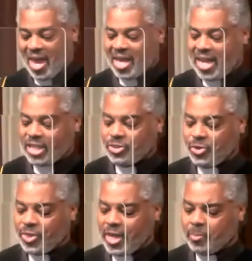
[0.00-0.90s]
And as you
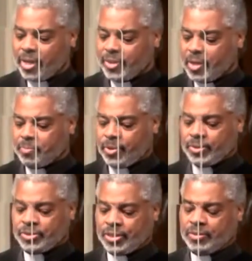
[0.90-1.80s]
think about that
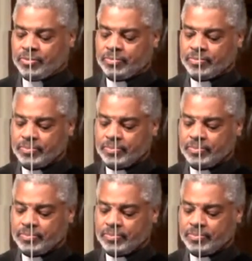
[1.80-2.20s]
person,